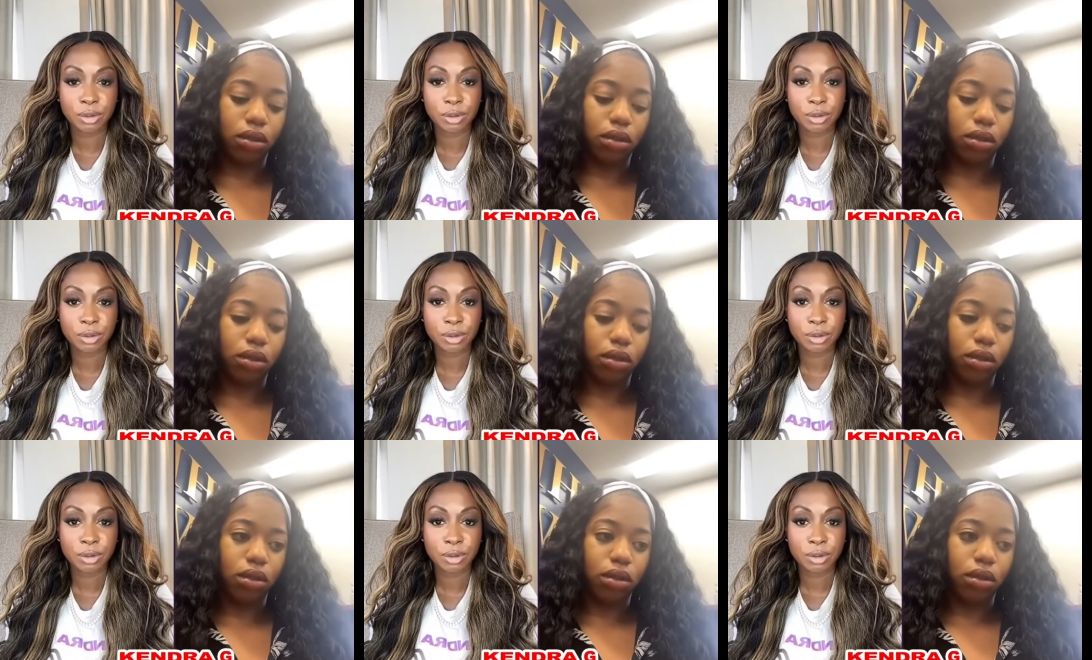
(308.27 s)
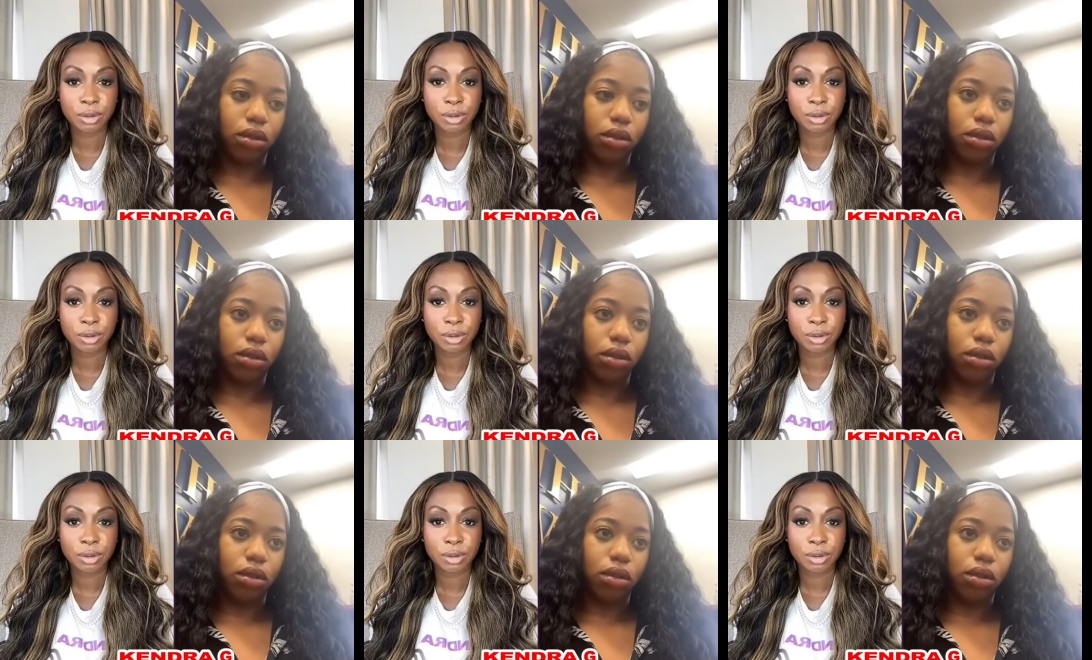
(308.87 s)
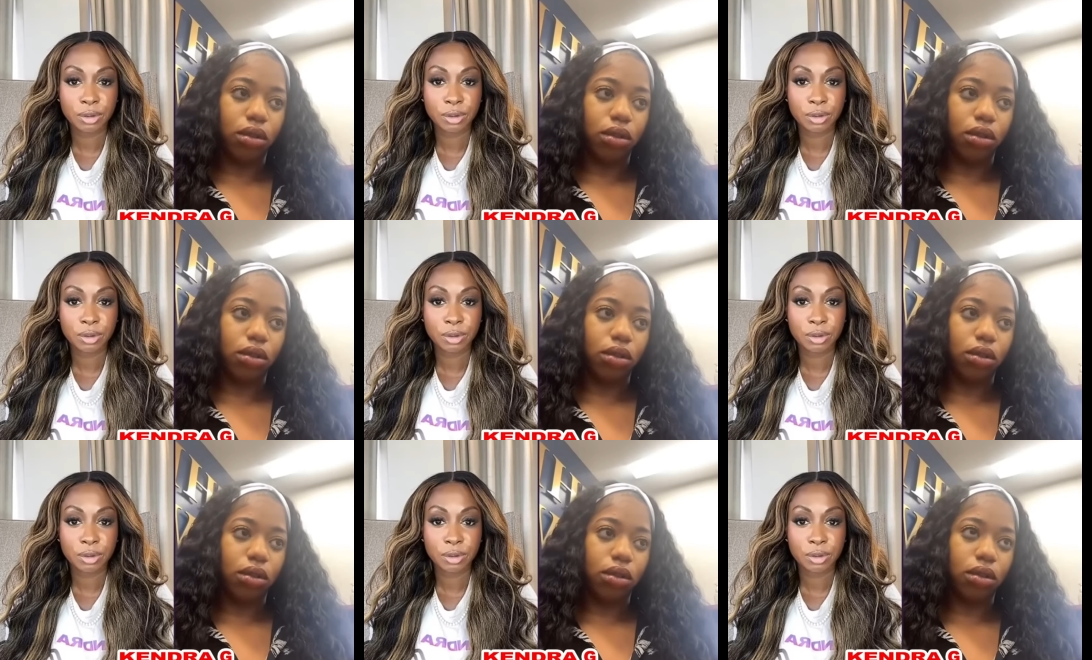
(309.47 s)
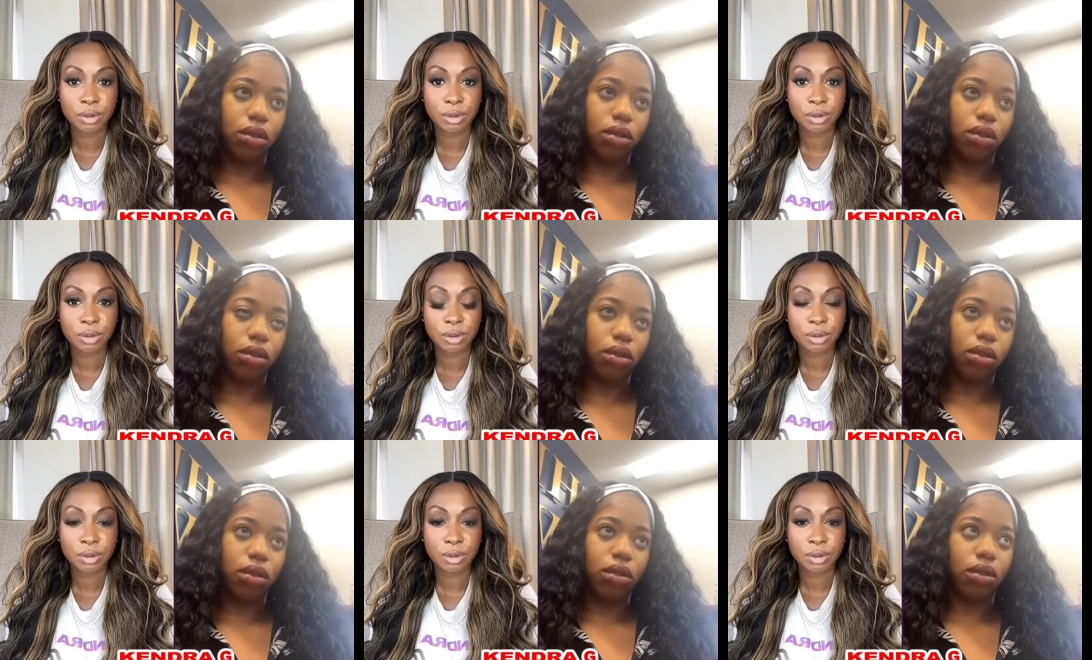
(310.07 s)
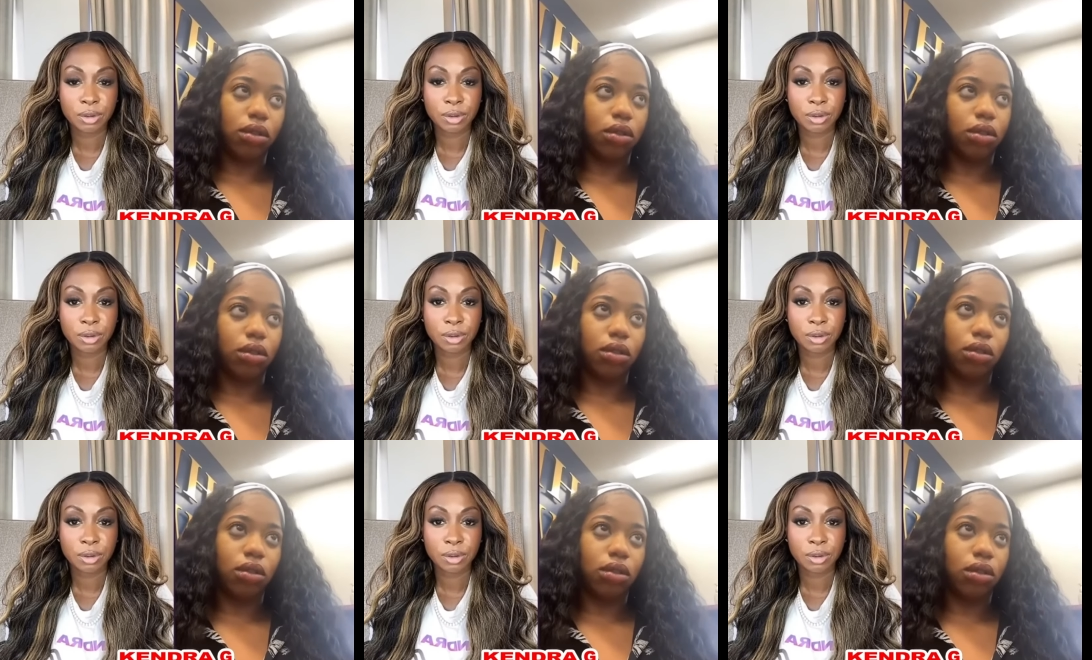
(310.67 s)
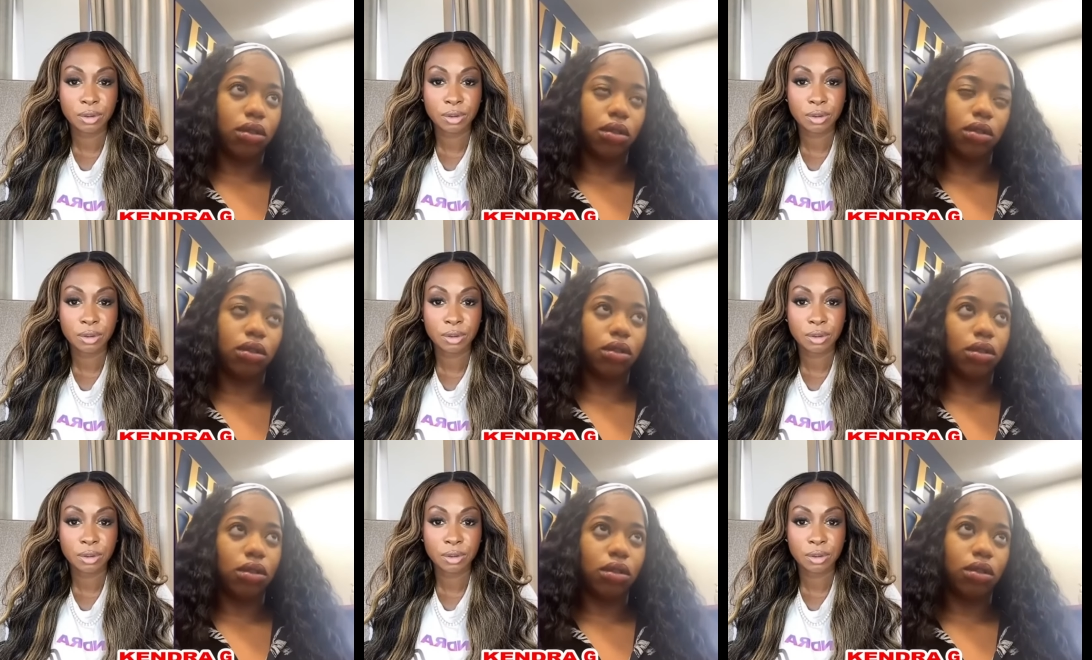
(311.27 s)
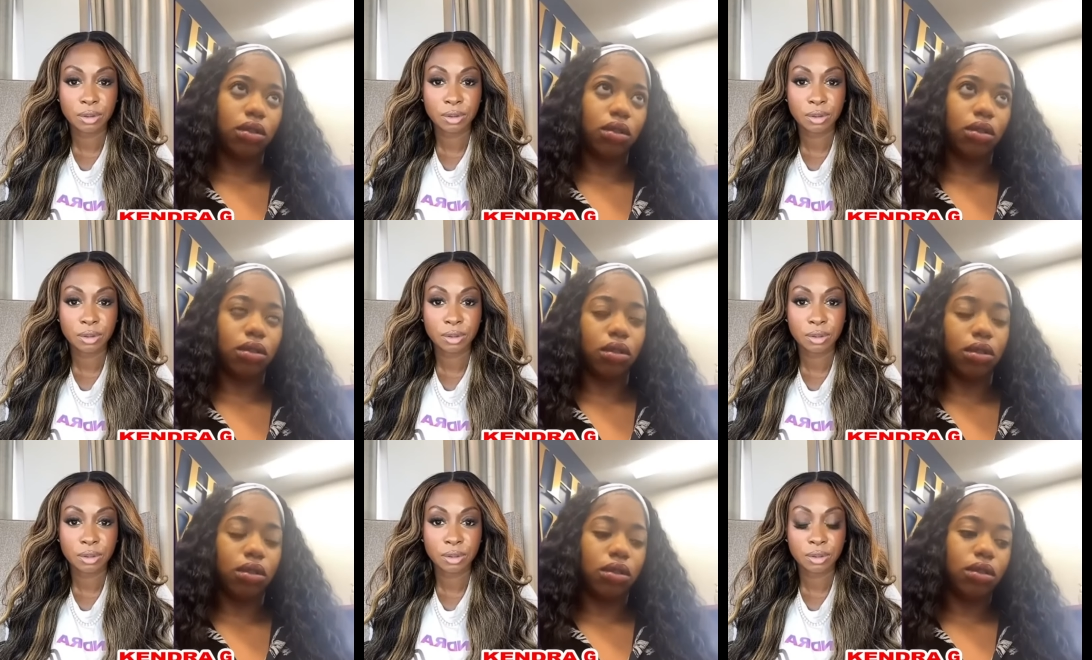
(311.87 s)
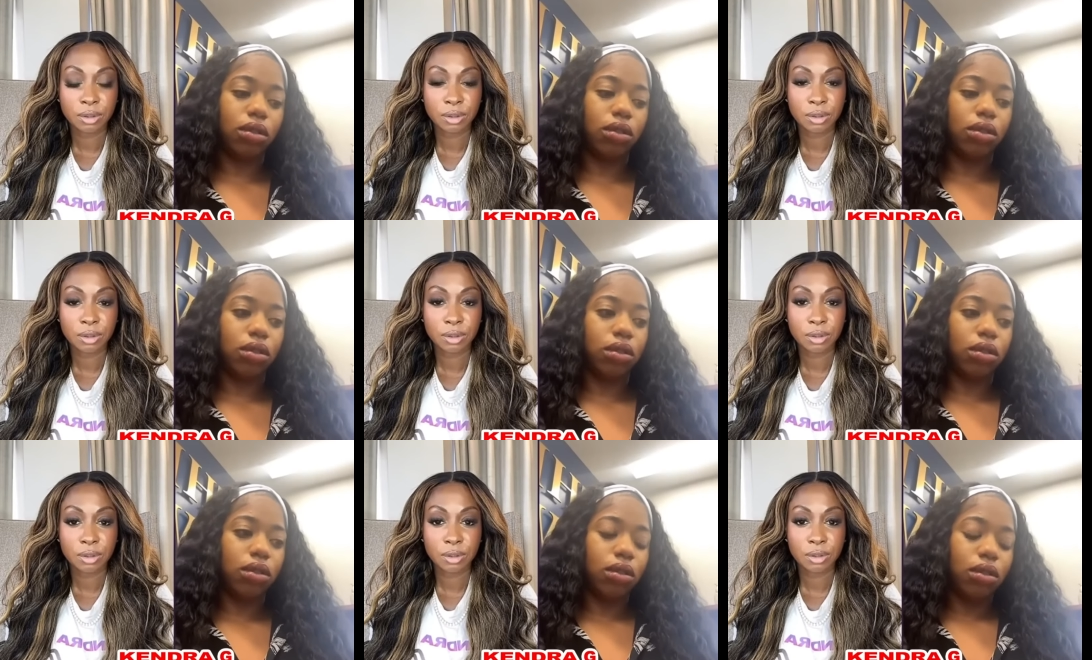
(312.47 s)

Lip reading: Nothing is said.